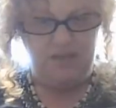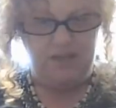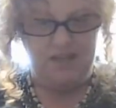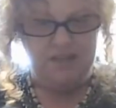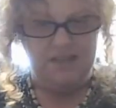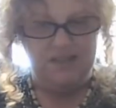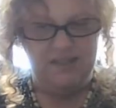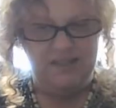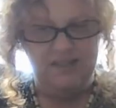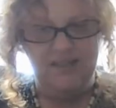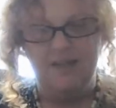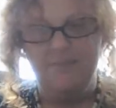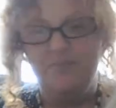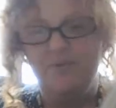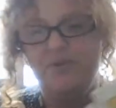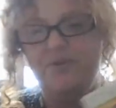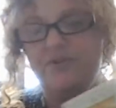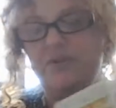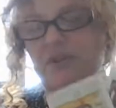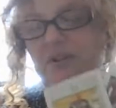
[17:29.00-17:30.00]
Did the
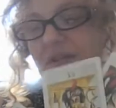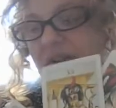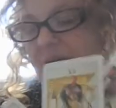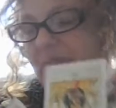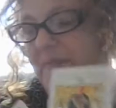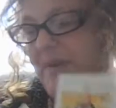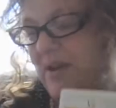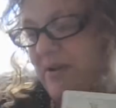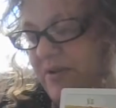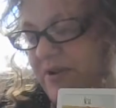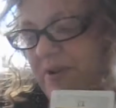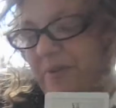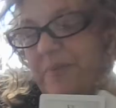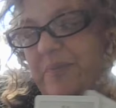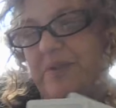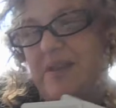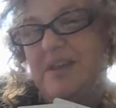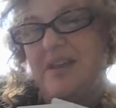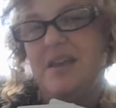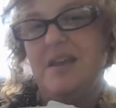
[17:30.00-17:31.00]
Temperance card come out? No.
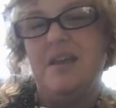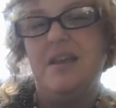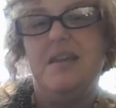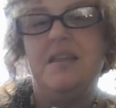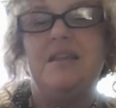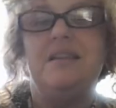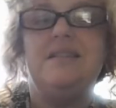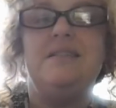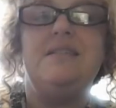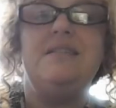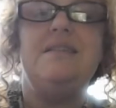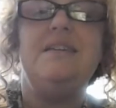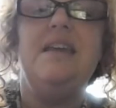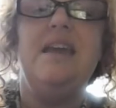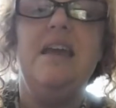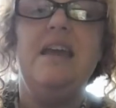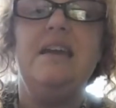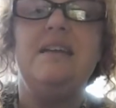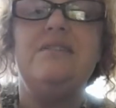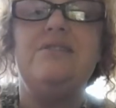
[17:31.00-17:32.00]
This is a
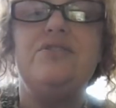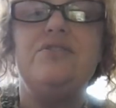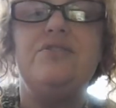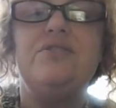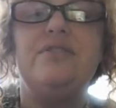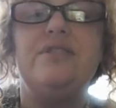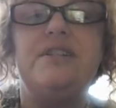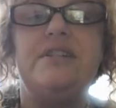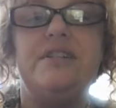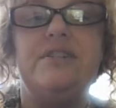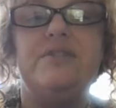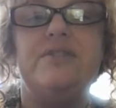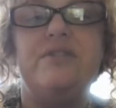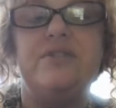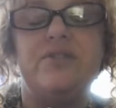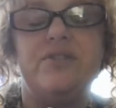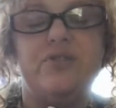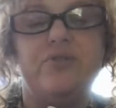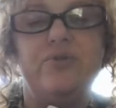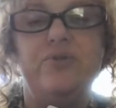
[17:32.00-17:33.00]
Cancer here
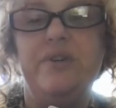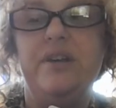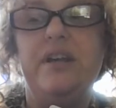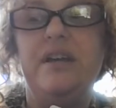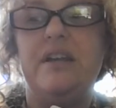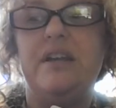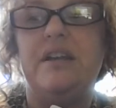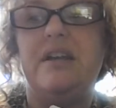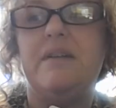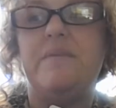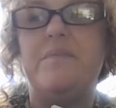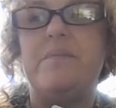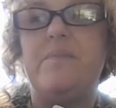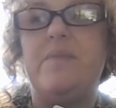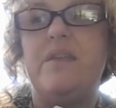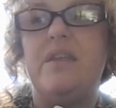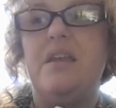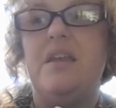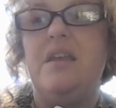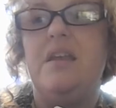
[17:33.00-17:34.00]
in this reading
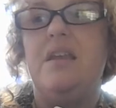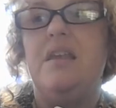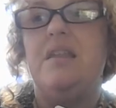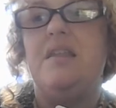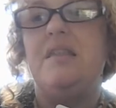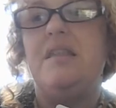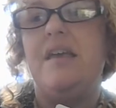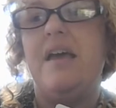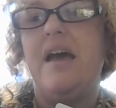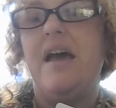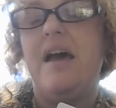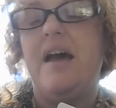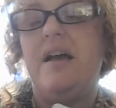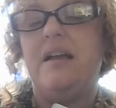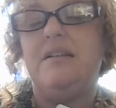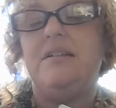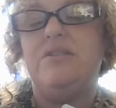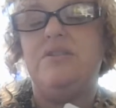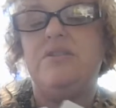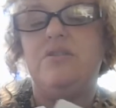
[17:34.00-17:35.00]

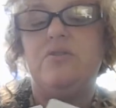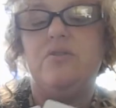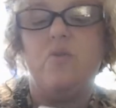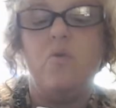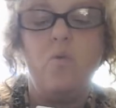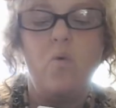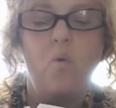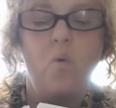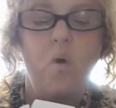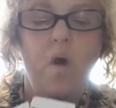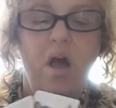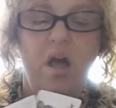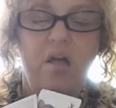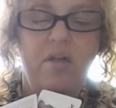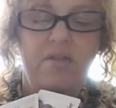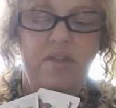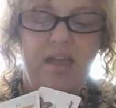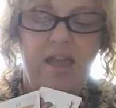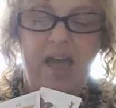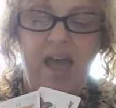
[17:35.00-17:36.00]
that
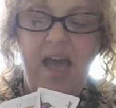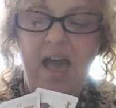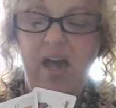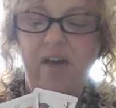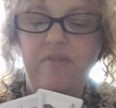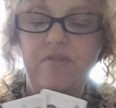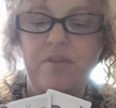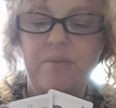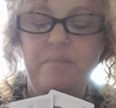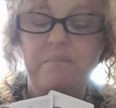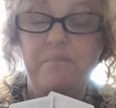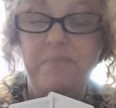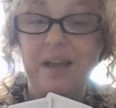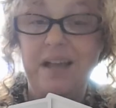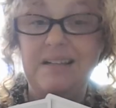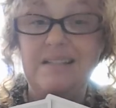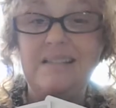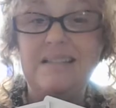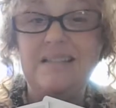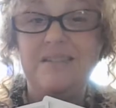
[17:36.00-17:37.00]
while they have the
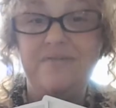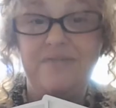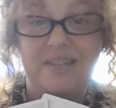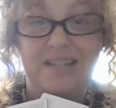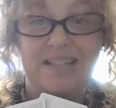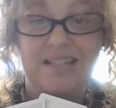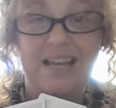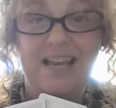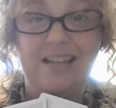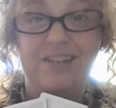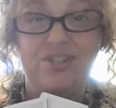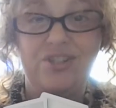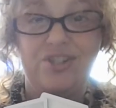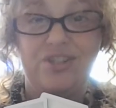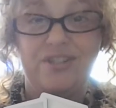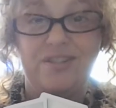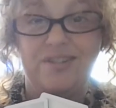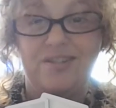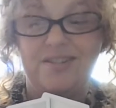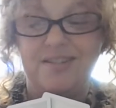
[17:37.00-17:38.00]
best of
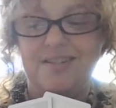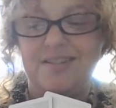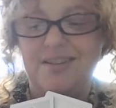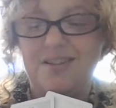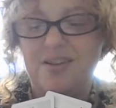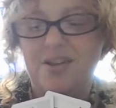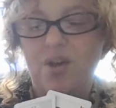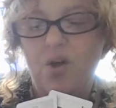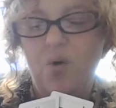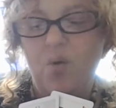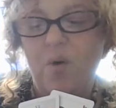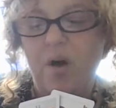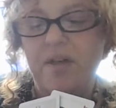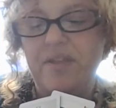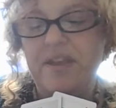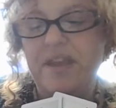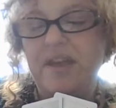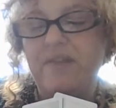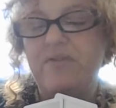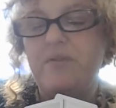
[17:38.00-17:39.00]
intentions, while
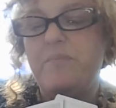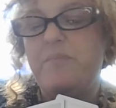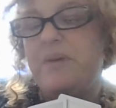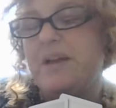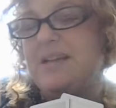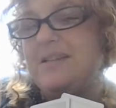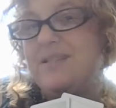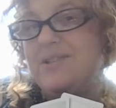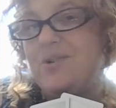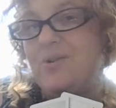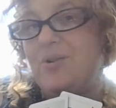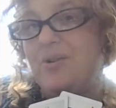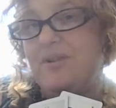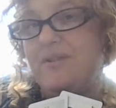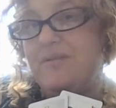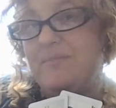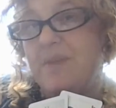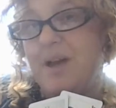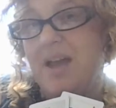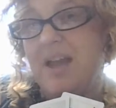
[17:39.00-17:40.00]
they have the best goal
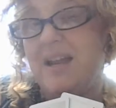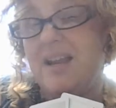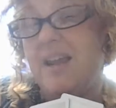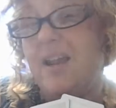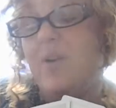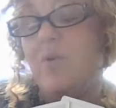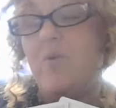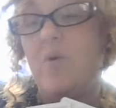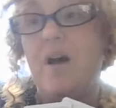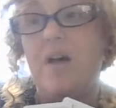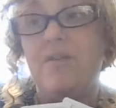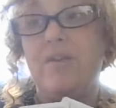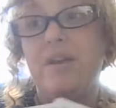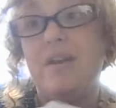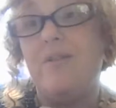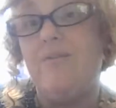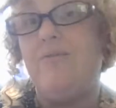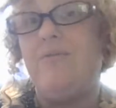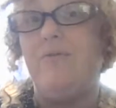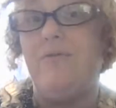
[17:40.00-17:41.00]
in mind, and while
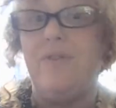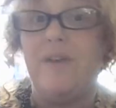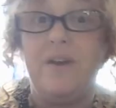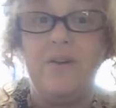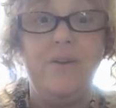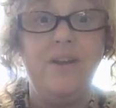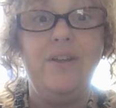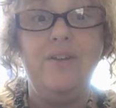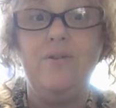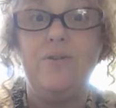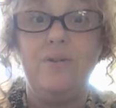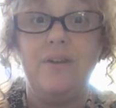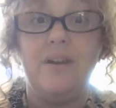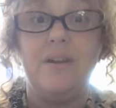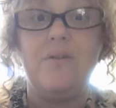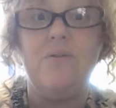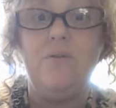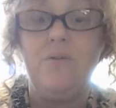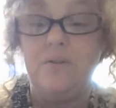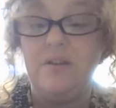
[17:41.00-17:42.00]
they are very good
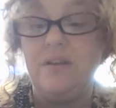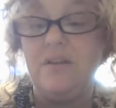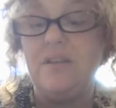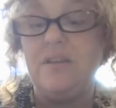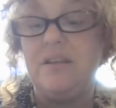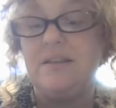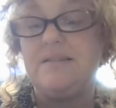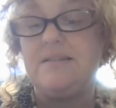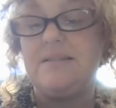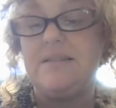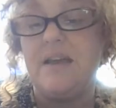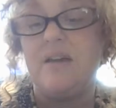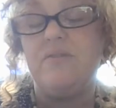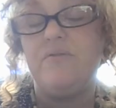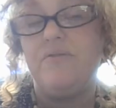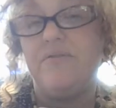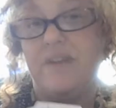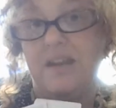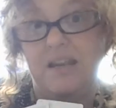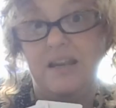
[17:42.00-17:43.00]
at holding things down
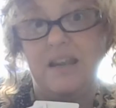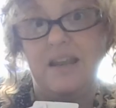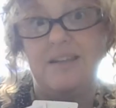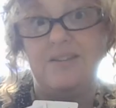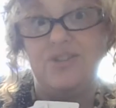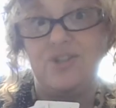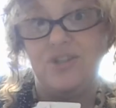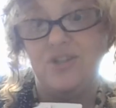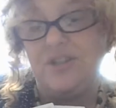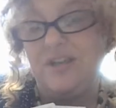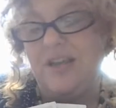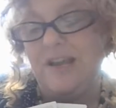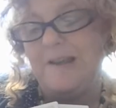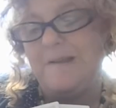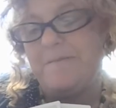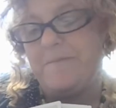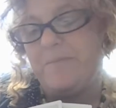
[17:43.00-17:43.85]
financially,